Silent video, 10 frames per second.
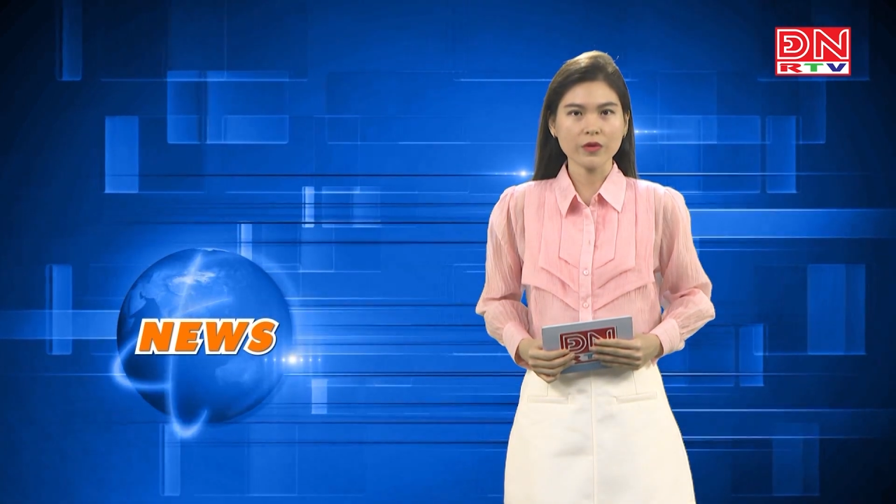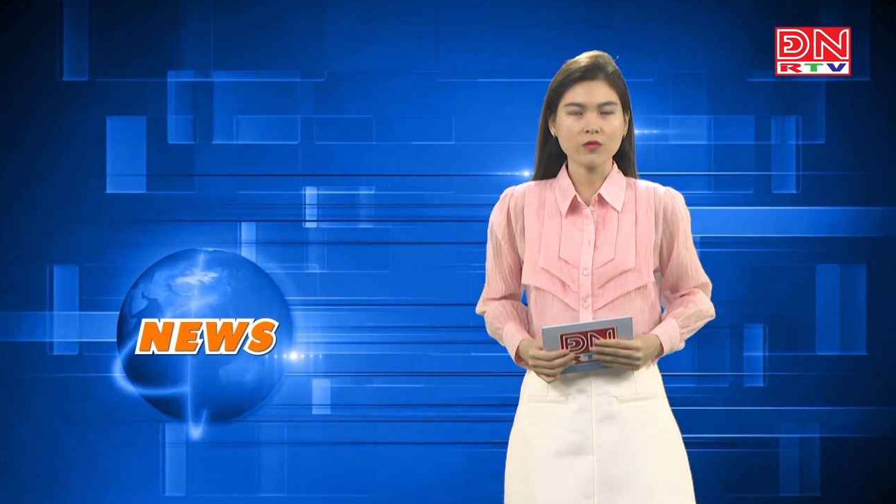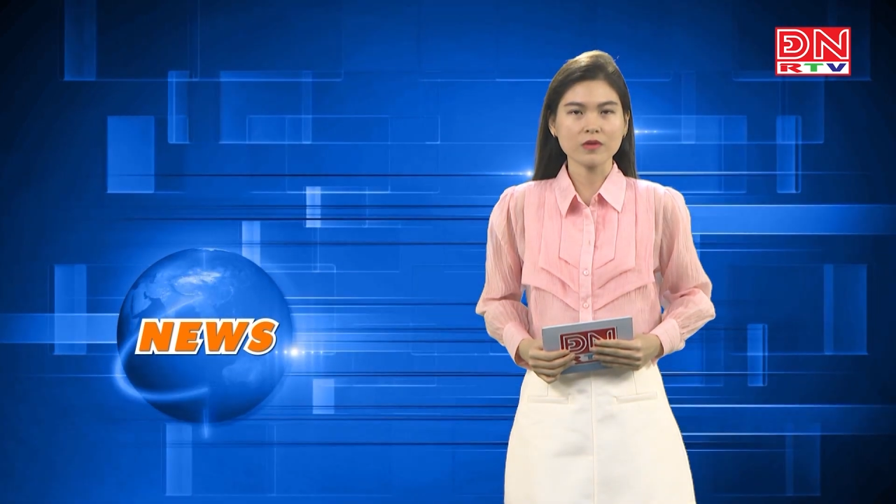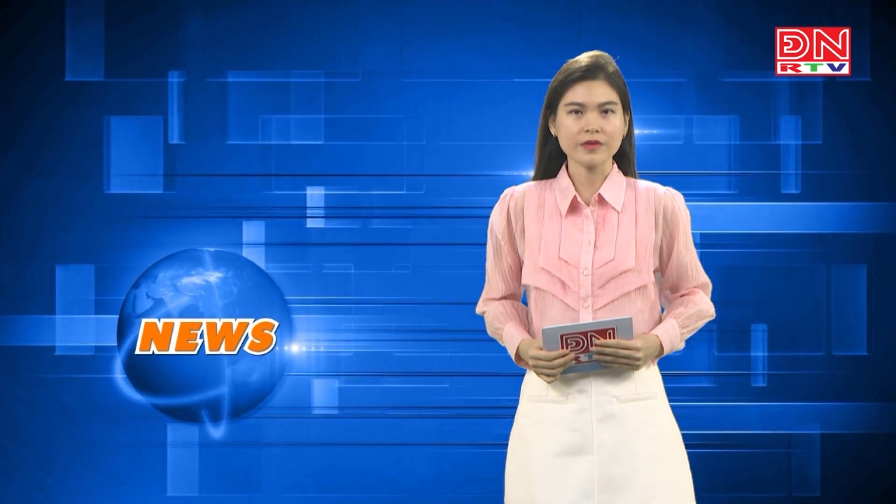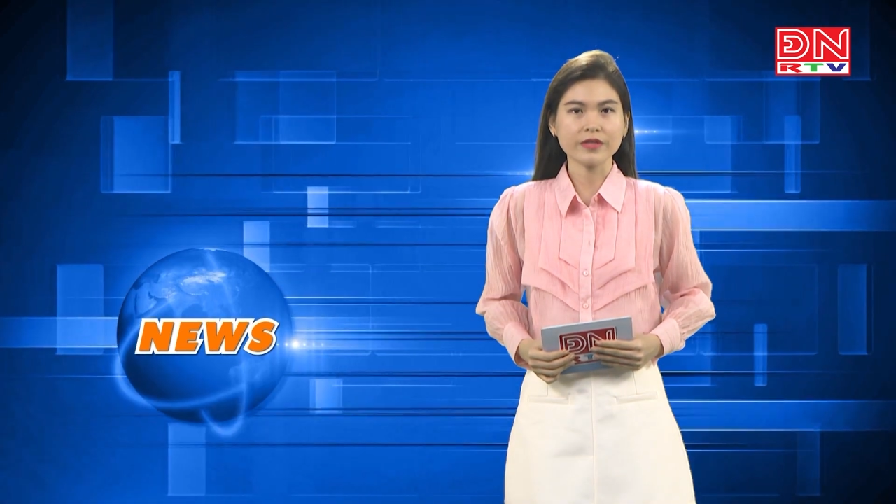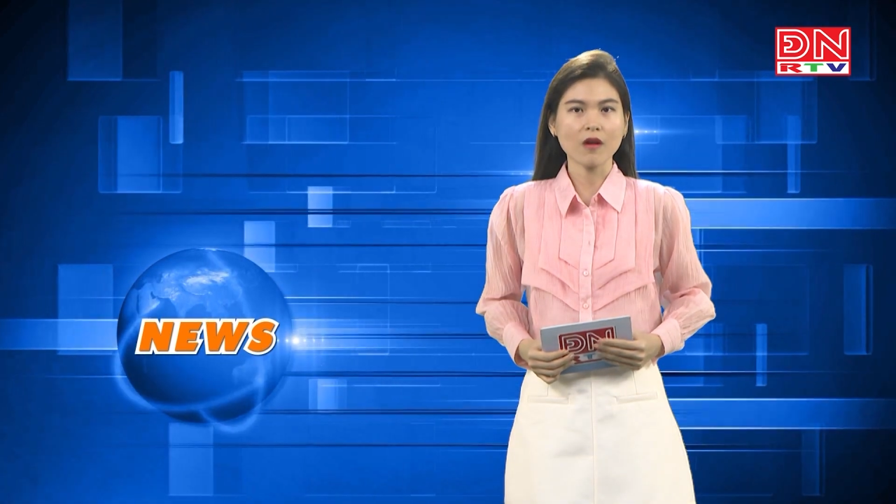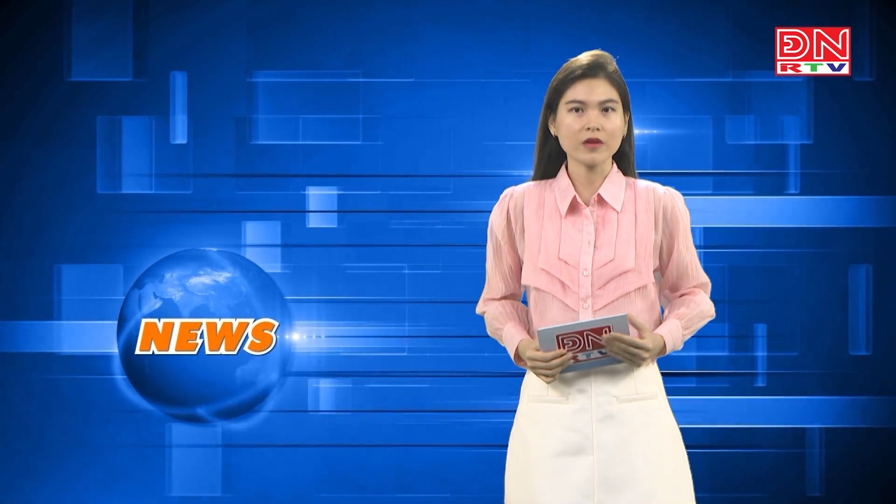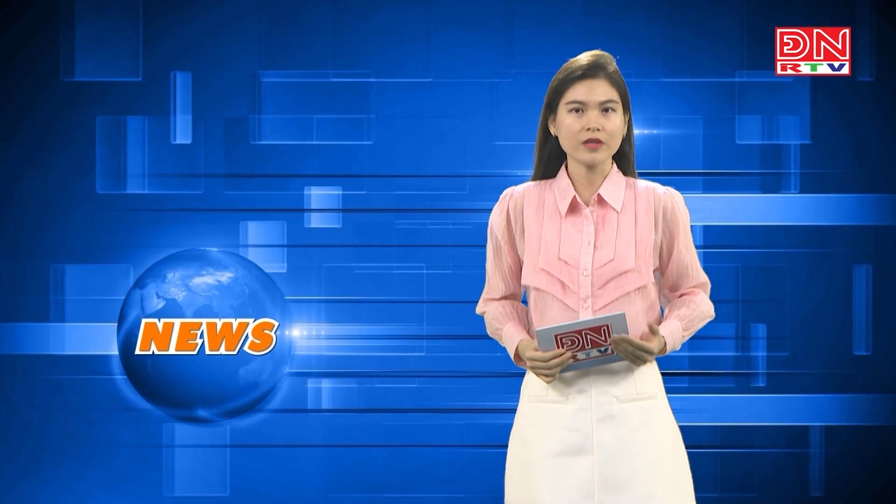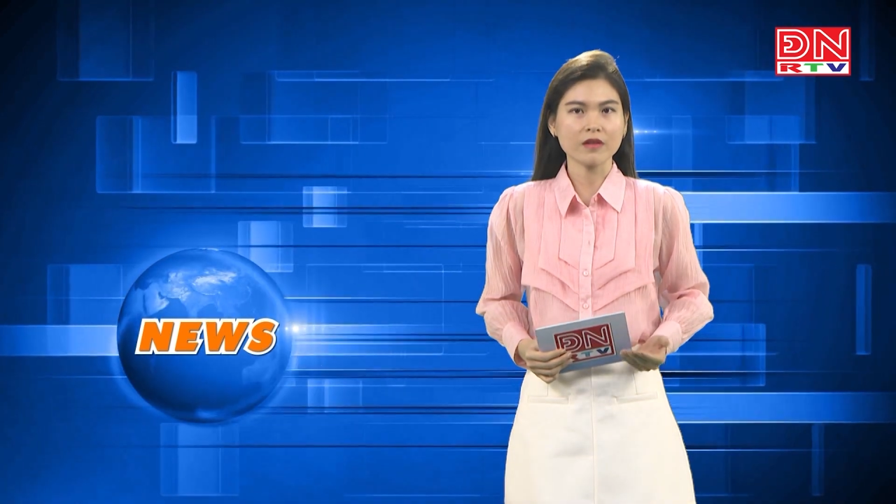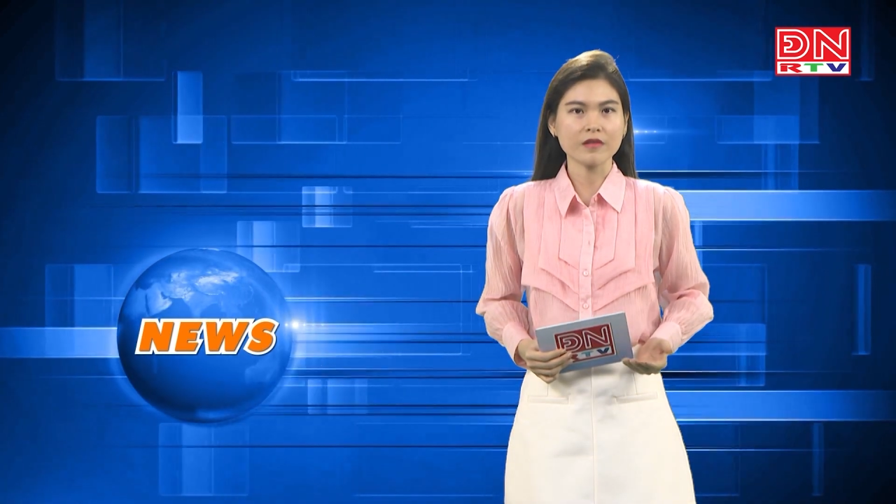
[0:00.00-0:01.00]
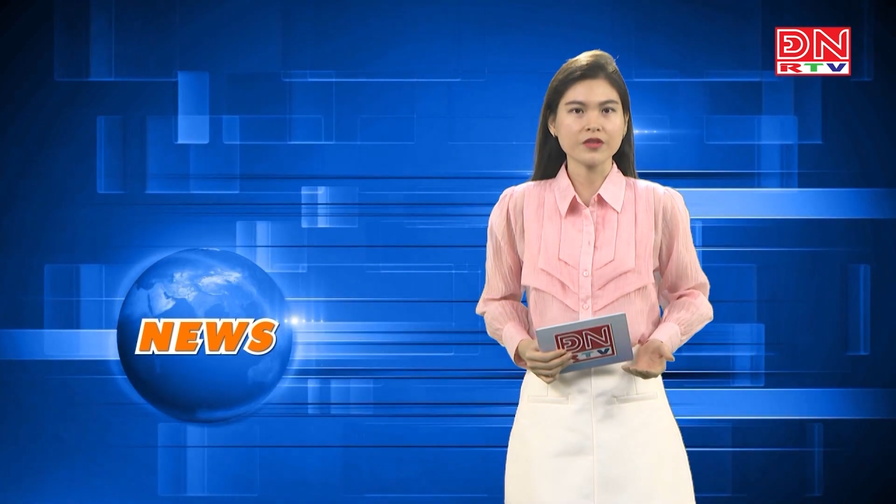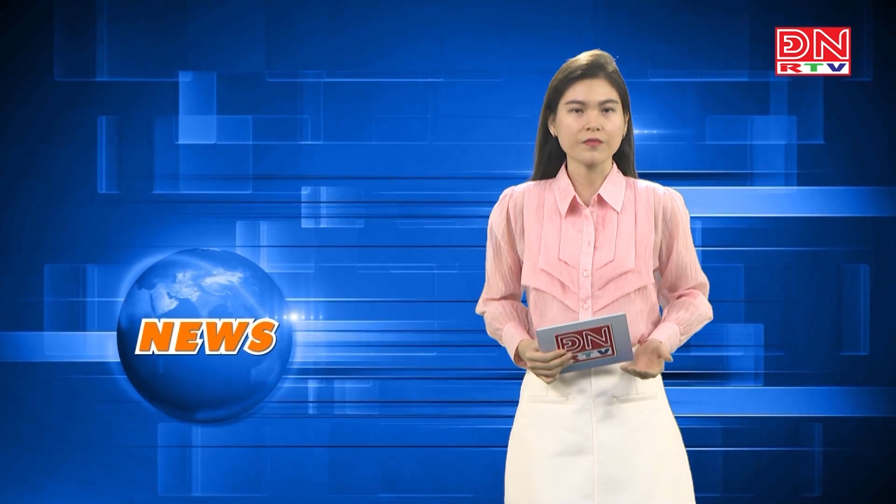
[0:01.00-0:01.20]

was organized